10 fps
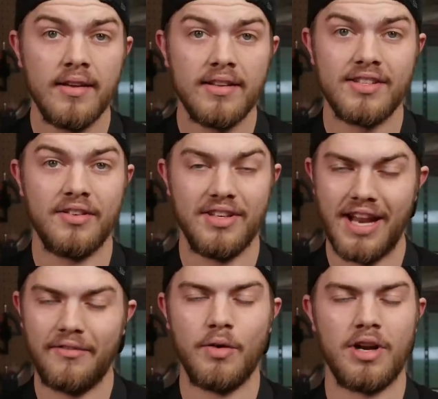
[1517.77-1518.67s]
So you
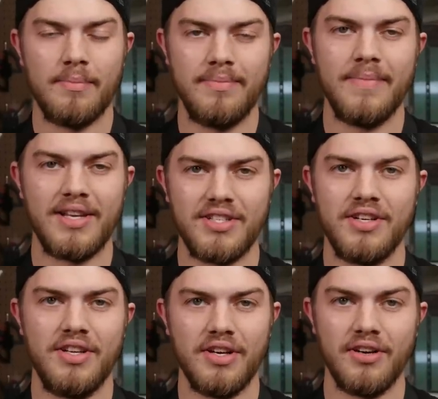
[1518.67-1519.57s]
definitely want to make
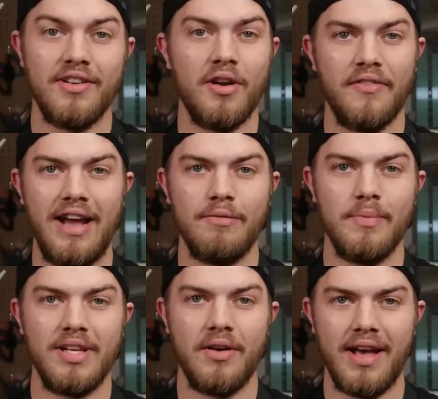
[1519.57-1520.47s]
sure you're notified when
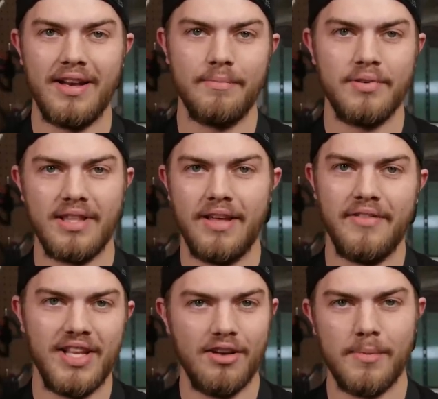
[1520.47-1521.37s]
we go ahead and put that
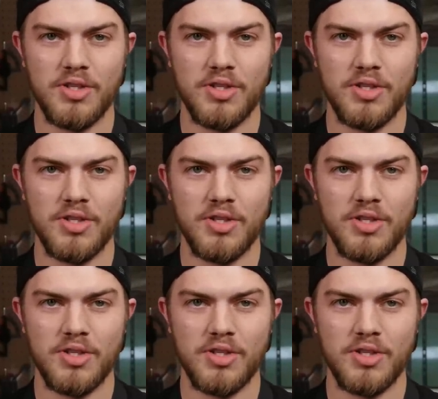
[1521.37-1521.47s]
video up,